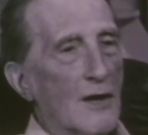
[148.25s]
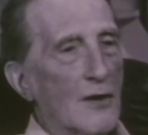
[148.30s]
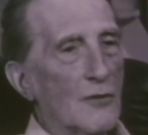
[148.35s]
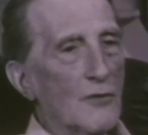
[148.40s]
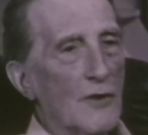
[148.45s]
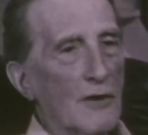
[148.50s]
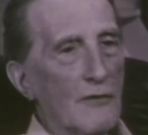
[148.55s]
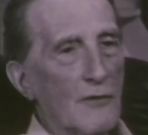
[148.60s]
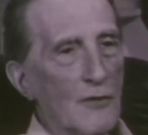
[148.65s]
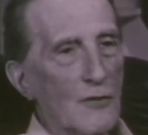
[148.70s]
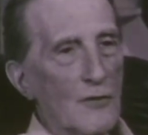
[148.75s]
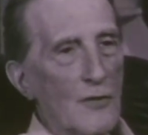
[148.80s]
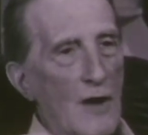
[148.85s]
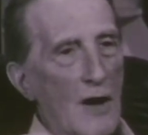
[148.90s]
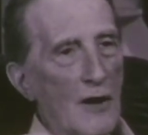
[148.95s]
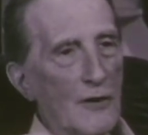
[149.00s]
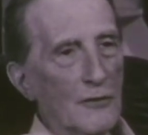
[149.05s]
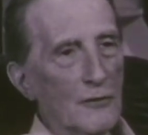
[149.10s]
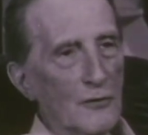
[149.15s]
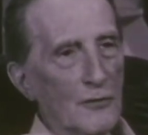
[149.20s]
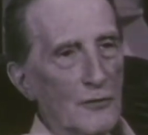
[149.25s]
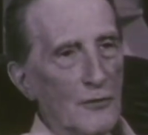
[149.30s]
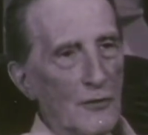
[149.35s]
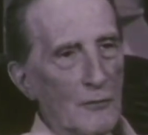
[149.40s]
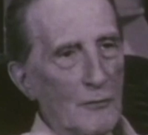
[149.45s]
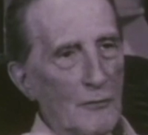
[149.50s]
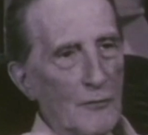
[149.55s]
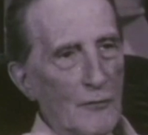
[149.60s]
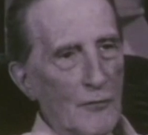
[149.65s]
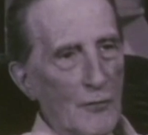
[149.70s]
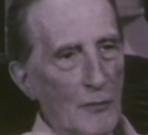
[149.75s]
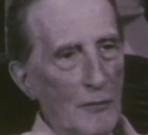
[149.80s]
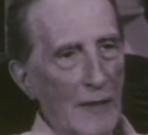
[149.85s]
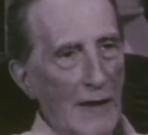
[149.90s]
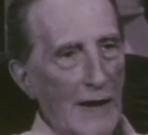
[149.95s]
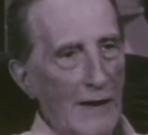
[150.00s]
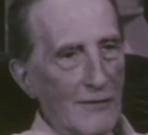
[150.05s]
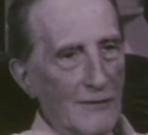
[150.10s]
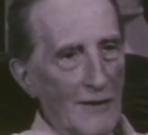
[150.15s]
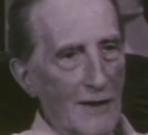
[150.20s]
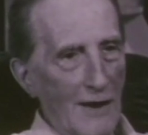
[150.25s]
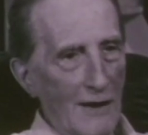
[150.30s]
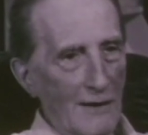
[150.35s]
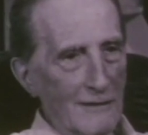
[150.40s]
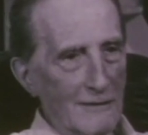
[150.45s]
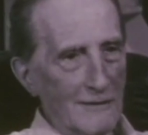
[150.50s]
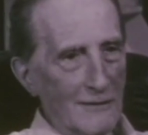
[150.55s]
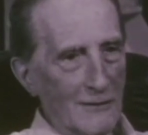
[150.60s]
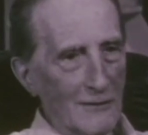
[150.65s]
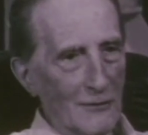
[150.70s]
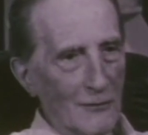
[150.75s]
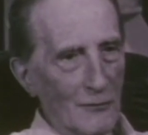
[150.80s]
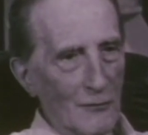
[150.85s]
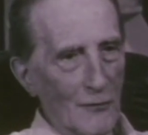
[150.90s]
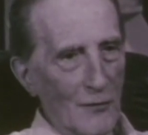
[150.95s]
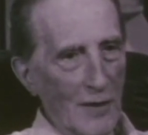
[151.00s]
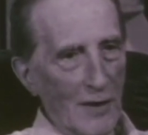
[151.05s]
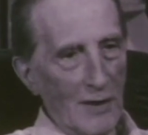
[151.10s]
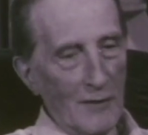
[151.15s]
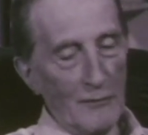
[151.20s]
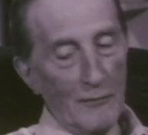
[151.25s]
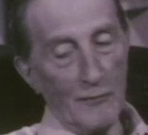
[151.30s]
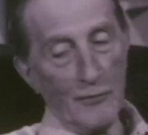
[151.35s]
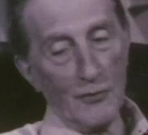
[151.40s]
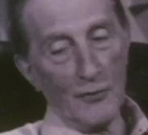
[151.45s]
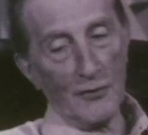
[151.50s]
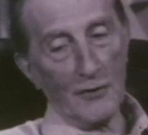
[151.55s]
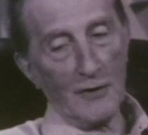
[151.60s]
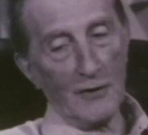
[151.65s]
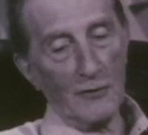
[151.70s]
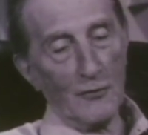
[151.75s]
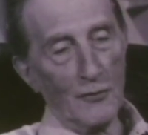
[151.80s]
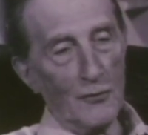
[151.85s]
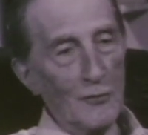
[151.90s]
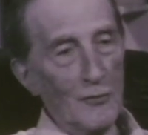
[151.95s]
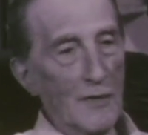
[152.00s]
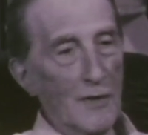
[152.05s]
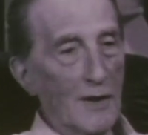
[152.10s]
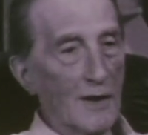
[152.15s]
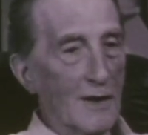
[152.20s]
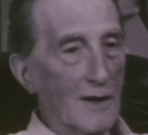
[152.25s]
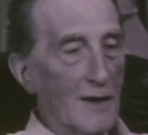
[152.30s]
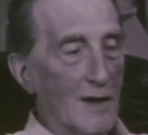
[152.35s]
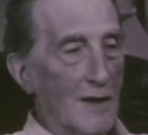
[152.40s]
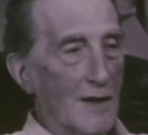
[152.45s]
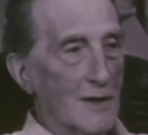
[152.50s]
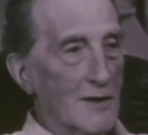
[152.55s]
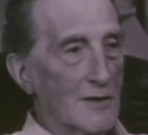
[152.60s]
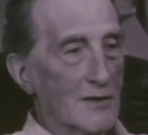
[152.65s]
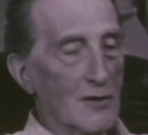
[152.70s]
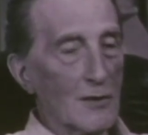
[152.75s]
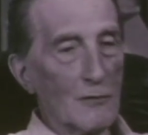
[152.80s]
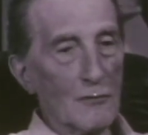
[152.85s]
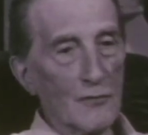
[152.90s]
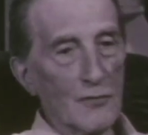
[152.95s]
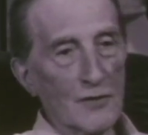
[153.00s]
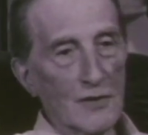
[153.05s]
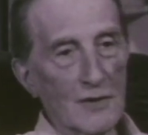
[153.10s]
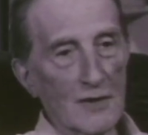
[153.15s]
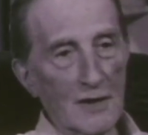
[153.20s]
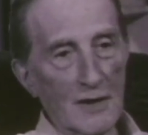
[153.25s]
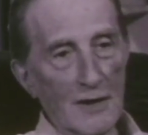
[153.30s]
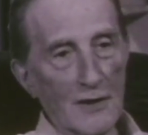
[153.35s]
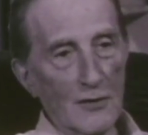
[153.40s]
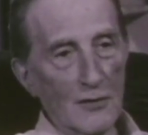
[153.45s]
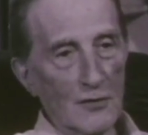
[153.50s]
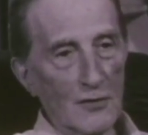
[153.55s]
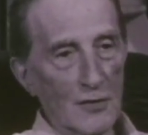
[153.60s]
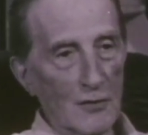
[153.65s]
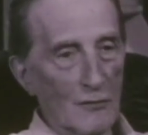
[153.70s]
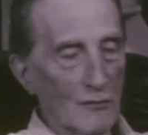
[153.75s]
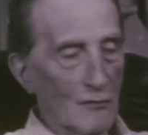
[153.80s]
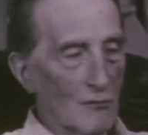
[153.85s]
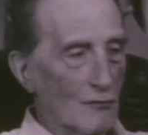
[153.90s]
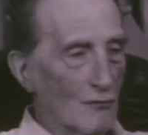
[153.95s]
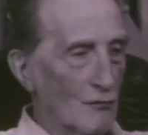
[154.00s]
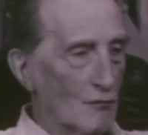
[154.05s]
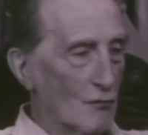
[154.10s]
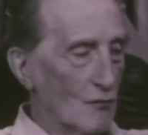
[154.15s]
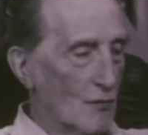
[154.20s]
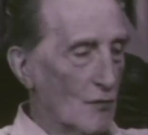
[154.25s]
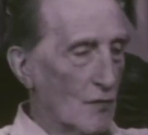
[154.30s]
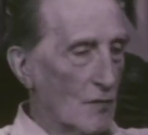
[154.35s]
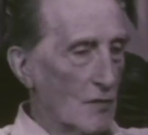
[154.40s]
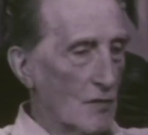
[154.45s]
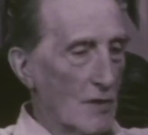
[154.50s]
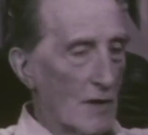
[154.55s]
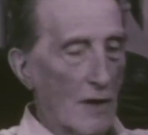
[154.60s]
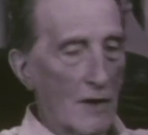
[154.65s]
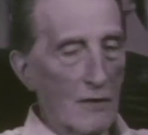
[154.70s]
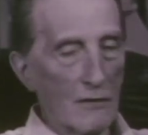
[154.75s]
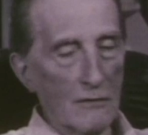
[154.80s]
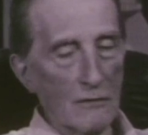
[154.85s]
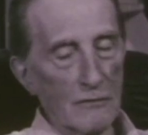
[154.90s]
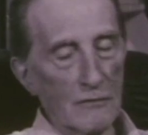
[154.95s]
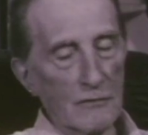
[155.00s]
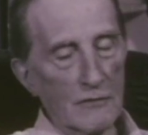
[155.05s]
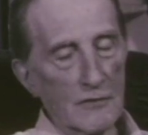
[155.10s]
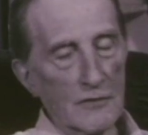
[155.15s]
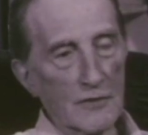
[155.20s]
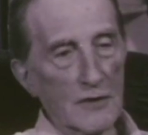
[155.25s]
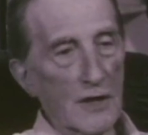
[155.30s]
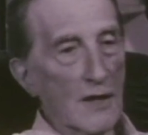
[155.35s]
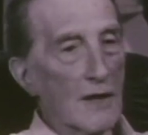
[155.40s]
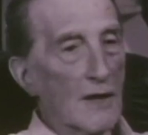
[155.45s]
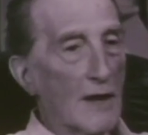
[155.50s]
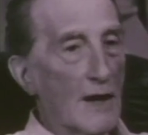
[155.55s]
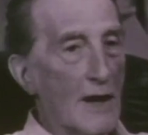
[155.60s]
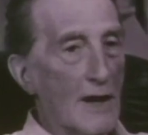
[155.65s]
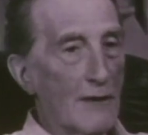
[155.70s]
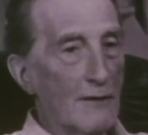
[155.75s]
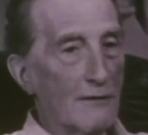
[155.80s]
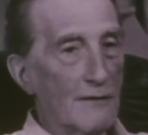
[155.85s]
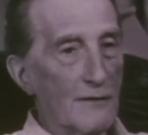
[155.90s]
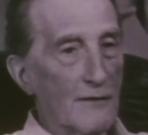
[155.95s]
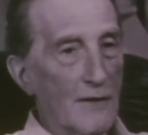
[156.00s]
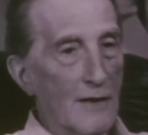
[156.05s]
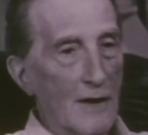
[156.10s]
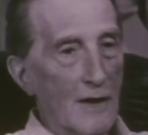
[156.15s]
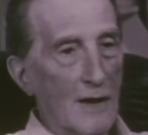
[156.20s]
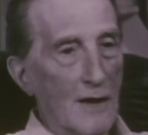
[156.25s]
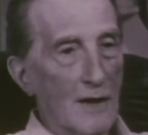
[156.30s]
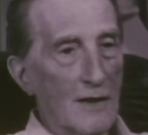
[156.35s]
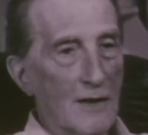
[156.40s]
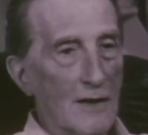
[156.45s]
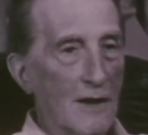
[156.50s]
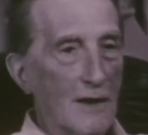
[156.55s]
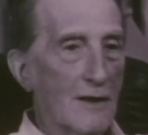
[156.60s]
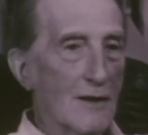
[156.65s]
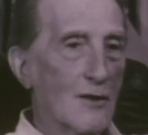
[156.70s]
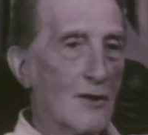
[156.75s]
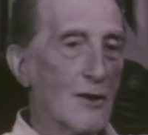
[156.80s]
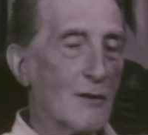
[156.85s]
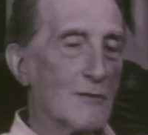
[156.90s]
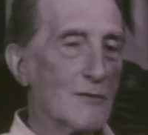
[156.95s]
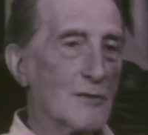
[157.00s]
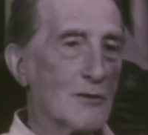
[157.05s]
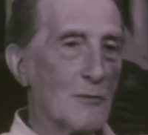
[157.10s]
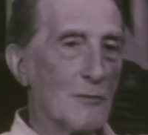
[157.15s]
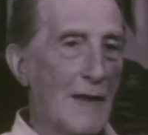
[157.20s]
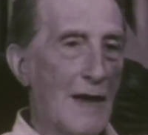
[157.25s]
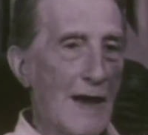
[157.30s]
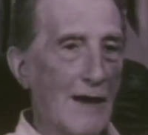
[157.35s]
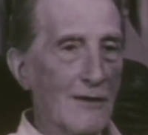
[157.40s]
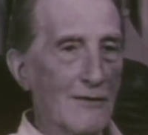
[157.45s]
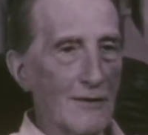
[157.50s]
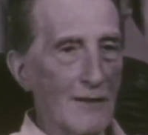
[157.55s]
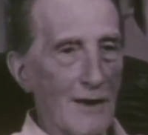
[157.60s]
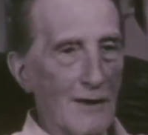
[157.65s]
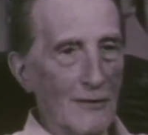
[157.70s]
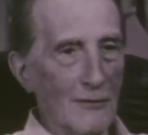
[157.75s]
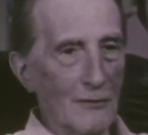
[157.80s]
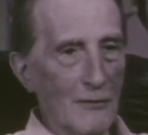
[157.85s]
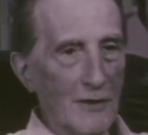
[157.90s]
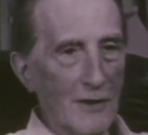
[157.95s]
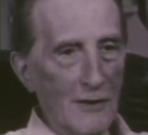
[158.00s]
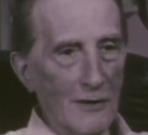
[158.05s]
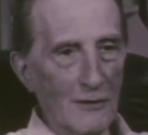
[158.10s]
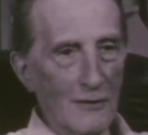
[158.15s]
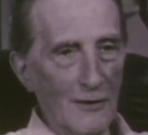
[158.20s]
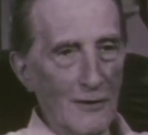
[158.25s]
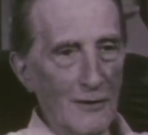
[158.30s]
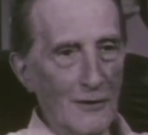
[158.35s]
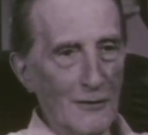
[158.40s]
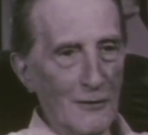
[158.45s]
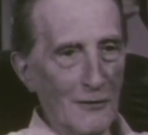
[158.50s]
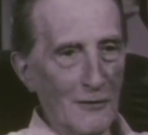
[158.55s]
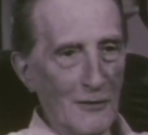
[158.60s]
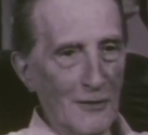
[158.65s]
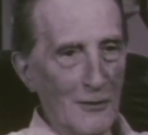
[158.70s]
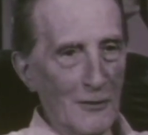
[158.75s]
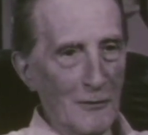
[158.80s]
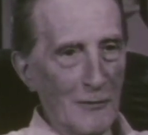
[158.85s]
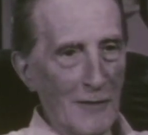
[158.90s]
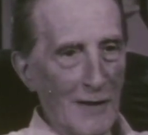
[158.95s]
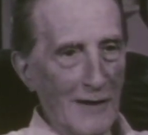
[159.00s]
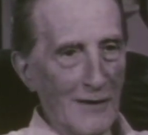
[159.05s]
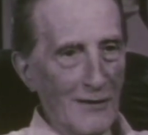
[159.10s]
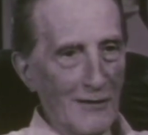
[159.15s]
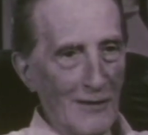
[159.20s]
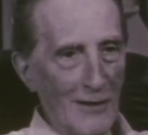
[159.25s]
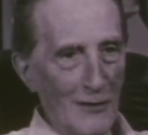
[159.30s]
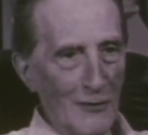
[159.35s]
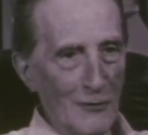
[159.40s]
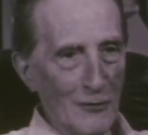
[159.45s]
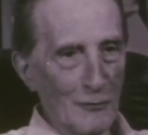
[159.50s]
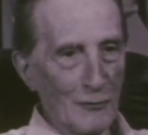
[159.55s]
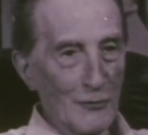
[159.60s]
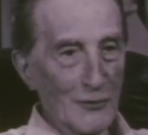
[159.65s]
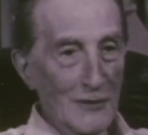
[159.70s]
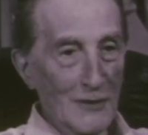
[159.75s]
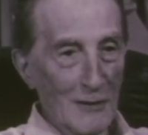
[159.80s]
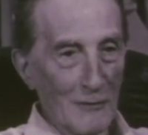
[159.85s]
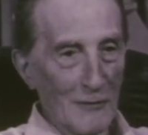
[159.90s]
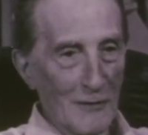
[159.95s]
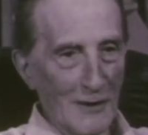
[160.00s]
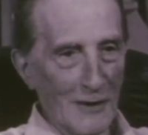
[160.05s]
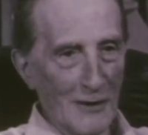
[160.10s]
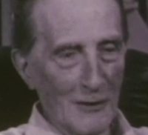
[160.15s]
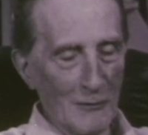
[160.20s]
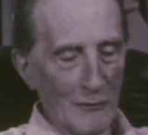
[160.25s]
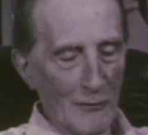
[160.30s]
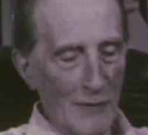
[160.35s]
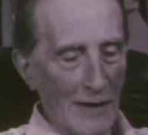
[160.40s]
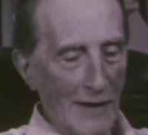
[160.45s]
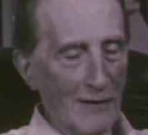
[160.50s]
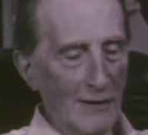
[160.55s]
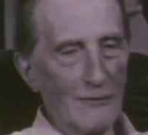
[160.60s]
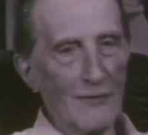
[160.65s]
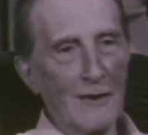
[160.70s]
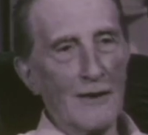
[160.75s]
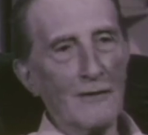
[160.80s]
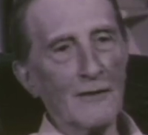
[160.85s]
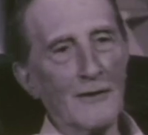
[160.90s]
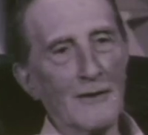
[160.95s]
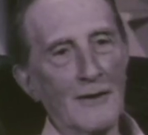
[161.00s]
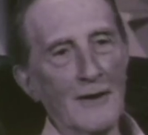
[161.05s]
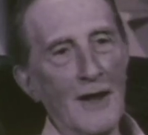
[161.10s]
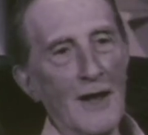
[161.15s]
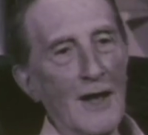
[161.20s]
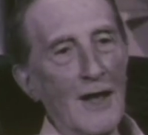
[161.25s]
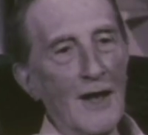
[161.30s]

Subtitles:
you never know how to do the background. You make a portrait or you make some scene or some still life, and then comes the background. What are you going to do in the background? You put something in the background and